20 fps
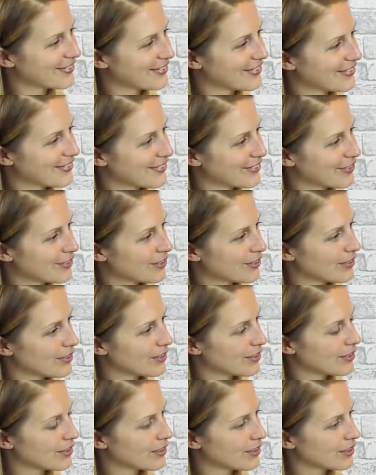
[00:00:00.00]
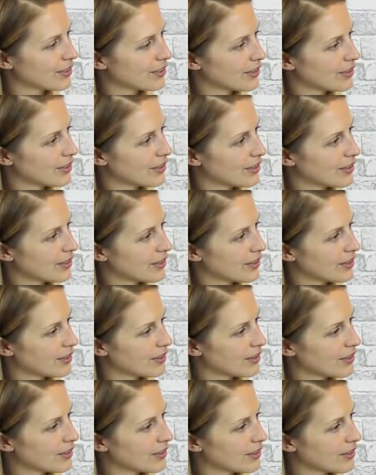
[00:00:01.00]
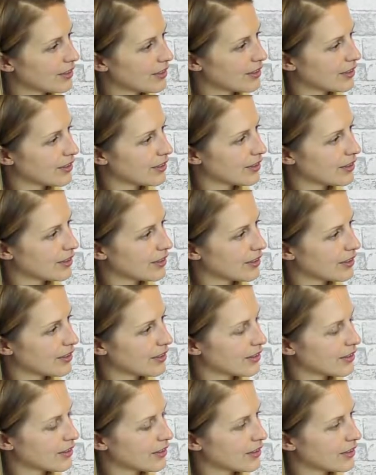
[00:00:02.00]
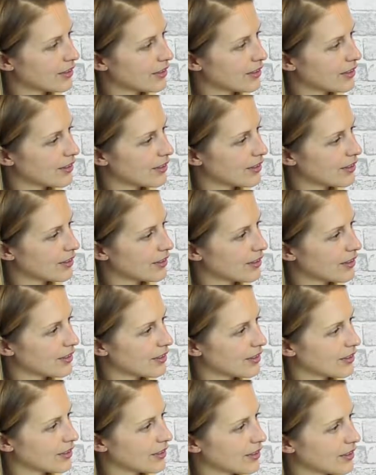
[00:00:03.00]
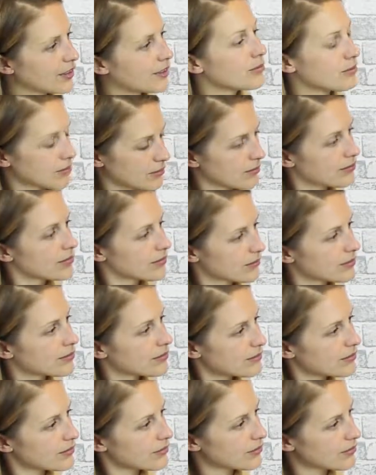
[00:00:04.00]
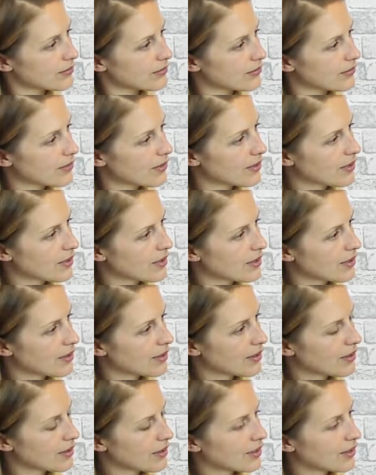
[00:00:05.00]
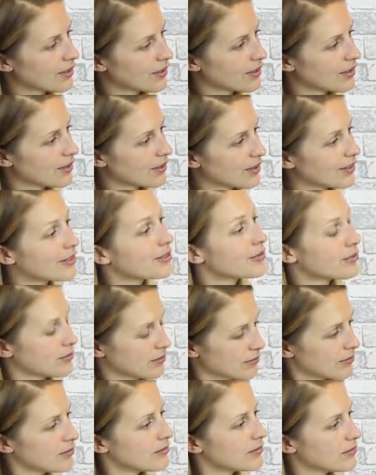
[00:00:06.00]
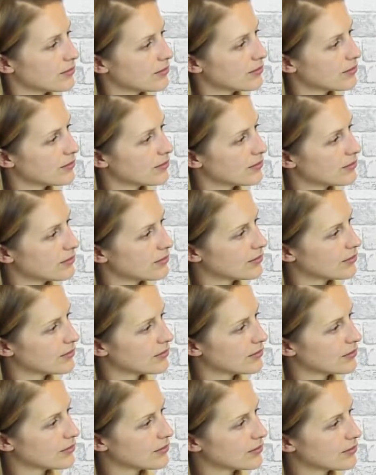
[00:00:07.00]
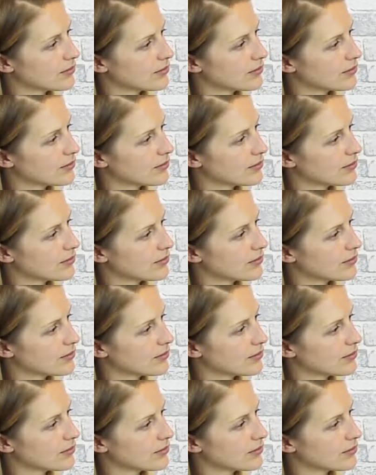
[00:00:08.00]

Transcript: The person shown says nothing.